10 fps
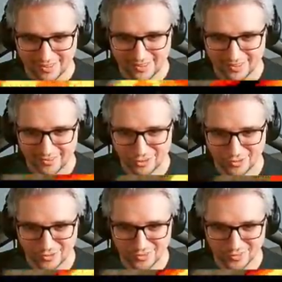that's
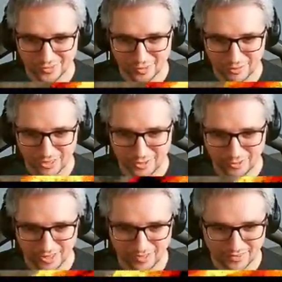just gonna be how
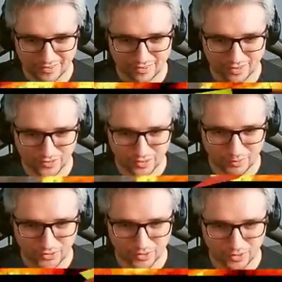it is. Also,
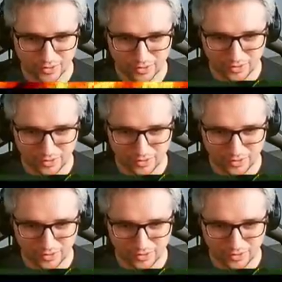I'm stuck.